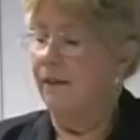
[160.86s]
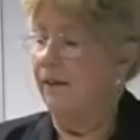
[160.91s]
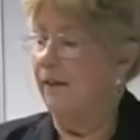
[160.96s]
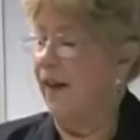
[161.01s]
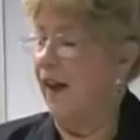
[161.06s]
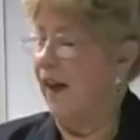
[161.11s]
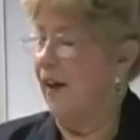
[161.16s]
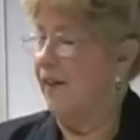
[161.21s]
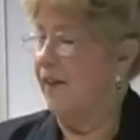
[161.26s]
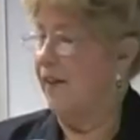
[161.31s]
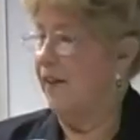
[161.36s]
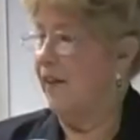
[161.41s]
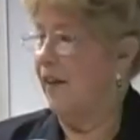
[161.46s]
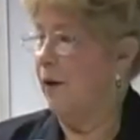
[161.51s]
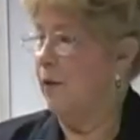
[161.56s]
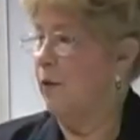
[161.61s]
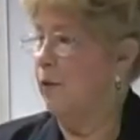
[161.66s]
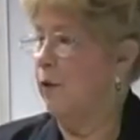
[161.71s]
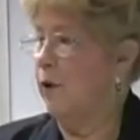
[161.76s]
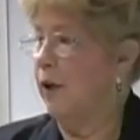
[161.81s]
That they
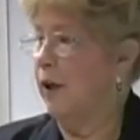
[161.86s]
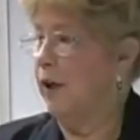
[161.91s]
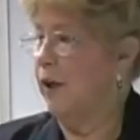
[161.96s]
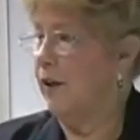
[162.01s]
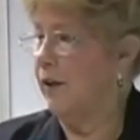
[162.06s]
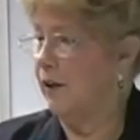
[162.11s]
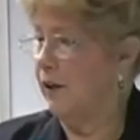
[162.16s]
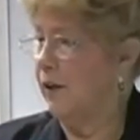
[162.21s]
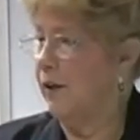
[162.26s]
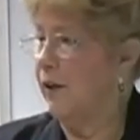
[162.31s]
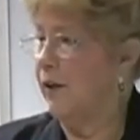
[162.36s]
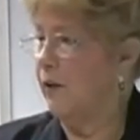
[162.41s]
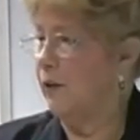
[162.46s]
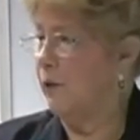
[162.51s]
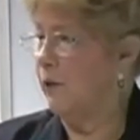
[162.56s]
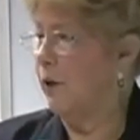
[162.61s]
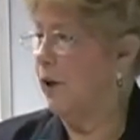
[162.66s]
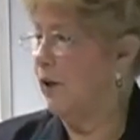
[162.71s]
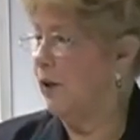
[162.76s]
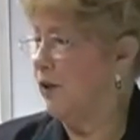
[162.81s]
want to get done or
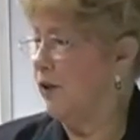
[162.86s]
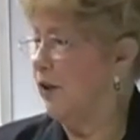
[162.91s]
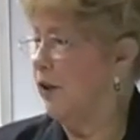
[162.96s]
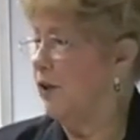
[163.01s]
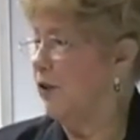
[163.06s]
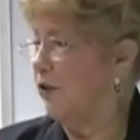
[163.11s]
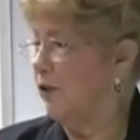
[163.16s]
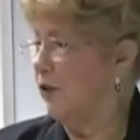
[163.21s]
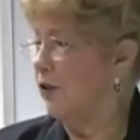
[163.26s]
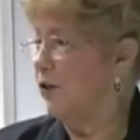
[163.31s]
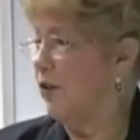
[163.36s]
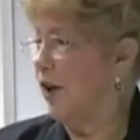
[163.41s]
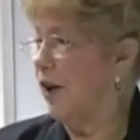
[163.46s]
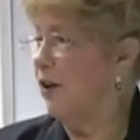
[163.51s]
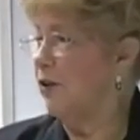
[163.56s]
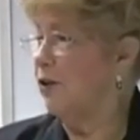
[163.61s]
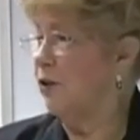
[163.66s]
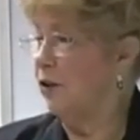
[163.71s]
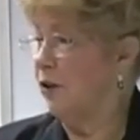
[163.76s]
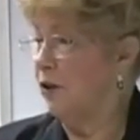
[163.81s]
retouched is
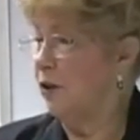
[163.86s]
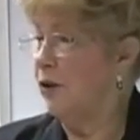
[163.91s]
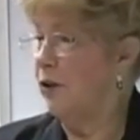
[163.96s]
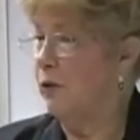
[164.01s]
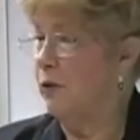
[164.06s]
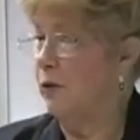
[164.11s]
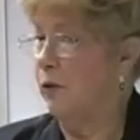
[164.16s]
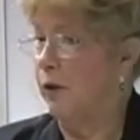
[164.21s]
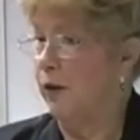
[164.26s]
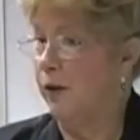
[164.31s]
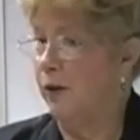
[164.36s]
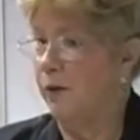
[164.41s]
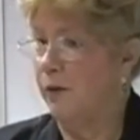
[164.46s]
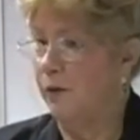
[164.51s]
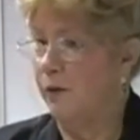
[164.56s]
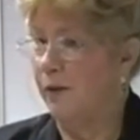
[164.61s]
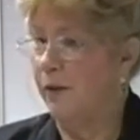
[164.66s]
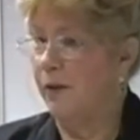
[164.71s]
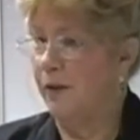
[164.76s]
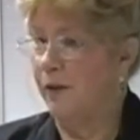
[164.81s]
actually new
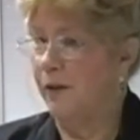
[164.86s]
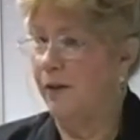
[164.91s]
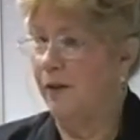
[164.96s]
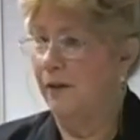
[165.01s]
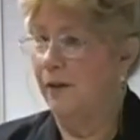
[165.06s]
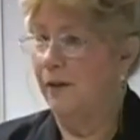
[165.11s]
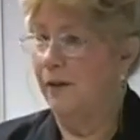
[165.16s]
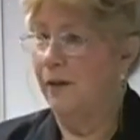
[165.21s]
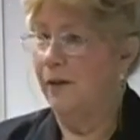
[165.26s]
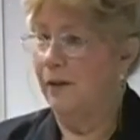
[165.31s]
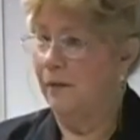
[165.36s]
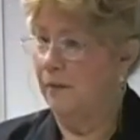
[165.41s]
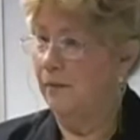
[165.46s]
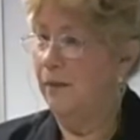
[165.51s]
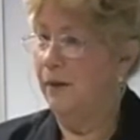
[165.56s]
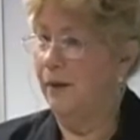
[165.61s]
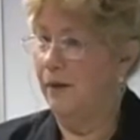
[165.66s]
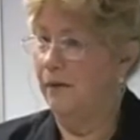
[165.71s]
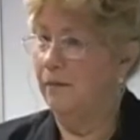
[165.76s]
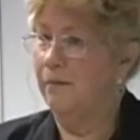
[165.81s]
growth.
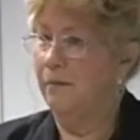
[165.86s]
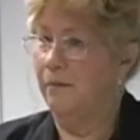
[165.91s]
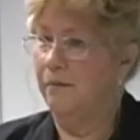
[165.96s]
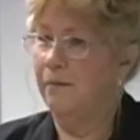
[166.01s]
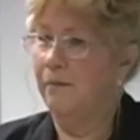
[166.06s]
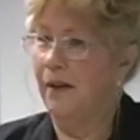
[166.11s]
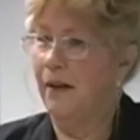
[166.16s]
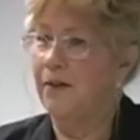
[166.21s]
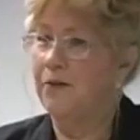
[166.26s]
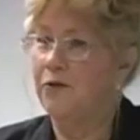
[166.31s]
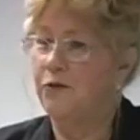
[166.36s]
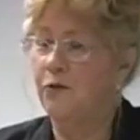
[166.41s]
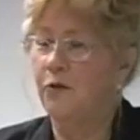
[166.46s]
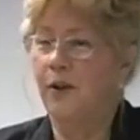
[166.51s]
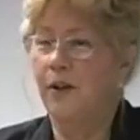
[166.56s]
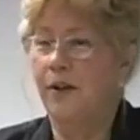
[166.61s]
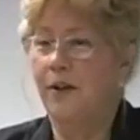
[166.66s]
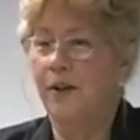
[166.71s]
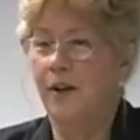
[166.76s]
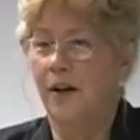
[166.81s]
But that's
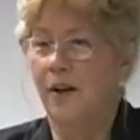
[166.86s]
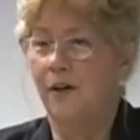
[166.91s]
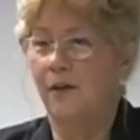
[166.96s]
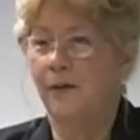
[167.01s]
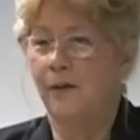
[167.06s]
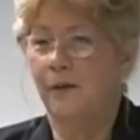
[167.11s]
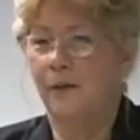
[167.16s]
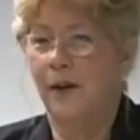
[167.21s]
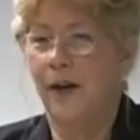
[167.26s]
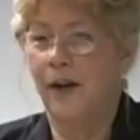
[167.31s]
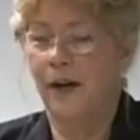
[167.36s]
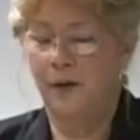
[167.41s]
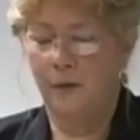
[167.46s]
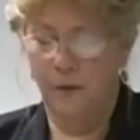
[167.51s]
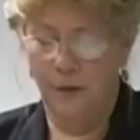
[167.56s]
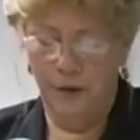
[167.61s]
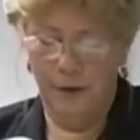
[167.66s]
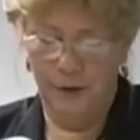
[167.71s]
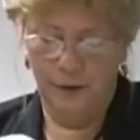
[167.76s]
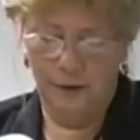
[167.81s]
street talk, hair
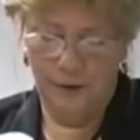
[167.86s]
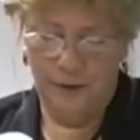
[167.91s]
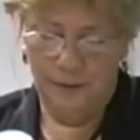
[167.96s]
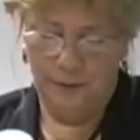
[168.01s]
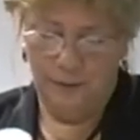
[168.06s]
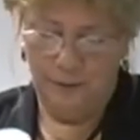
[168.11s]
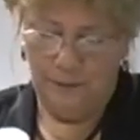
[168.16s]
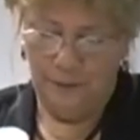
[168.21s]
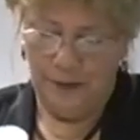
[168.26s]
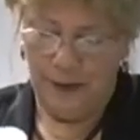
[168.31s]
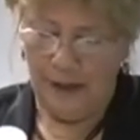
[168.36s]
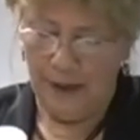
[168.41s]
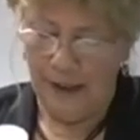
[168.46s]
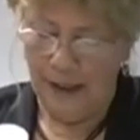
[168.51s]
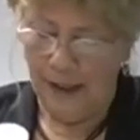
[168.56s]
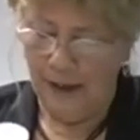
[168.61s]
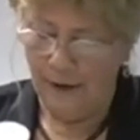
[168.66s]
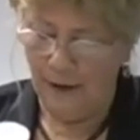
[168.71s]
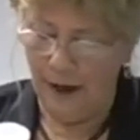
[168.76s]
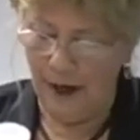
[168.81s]
roots.
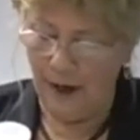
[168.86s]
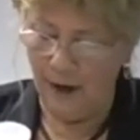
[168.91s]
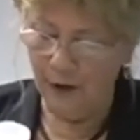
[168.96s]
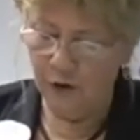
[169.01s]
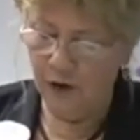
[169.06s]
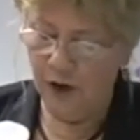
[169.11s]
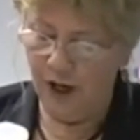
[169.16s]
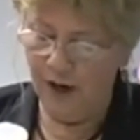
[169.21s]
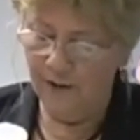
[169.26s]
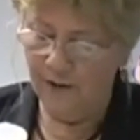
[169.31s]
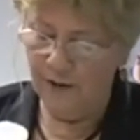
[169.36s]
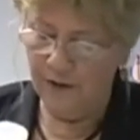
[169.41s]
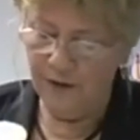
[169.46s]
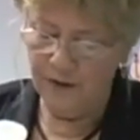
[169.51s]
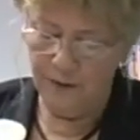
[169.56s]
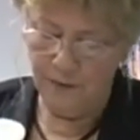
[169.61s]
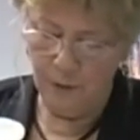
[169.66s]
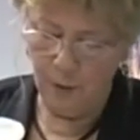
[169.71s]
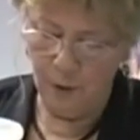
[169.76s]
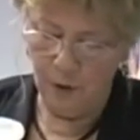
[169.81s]
The hair shaft is
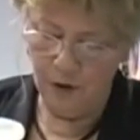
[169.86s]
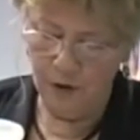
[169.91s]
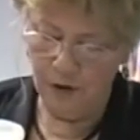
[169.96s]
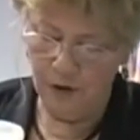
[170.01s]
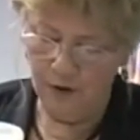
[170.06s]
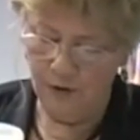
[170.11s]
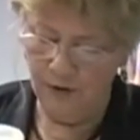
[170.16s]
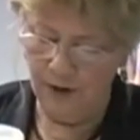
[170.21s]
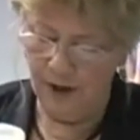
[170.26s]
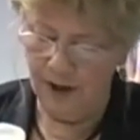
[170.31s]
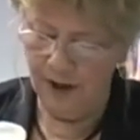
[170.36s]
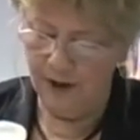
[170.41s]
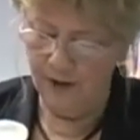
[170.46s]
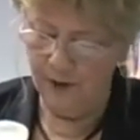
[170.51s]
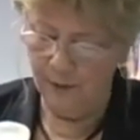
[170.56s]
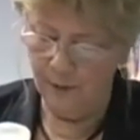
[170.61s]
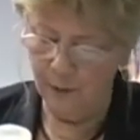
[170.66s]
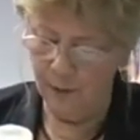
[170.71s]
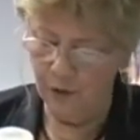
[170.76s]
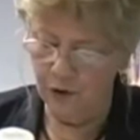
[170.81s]
the portion of the hair
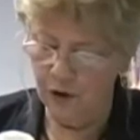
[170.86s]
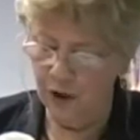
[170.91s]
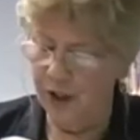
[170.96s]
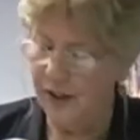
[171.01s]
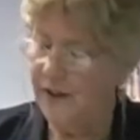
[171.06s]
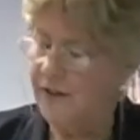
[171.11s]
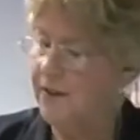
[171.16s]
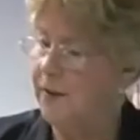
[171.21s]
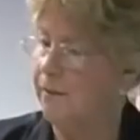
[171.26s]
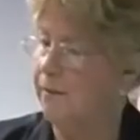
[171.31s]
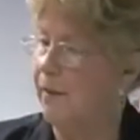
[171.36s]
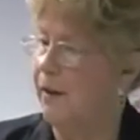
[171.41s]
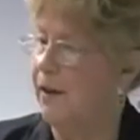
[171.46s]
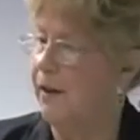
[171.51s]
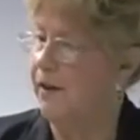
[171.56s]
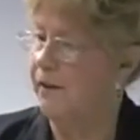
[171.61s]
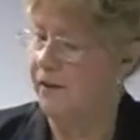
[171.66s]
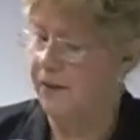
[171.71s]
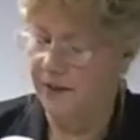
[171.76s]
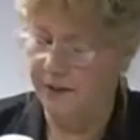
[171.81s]
that projects
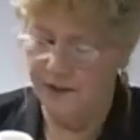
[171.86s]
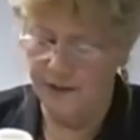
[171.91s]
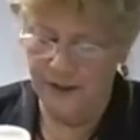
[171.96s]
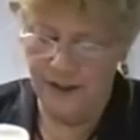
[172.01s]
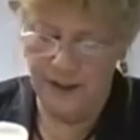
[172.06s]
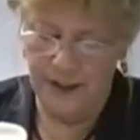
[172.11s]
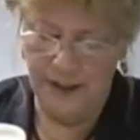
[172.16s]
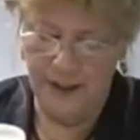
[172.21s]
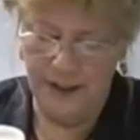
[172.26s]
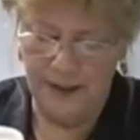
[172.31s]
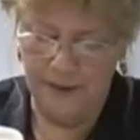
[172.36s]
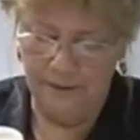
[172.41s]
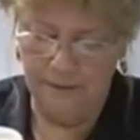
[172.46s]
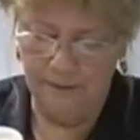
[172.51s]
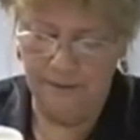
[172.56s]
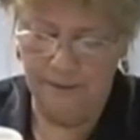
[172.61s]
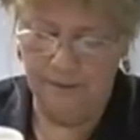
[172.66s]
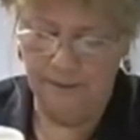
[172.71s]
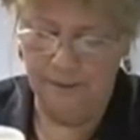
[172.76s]
above the skin.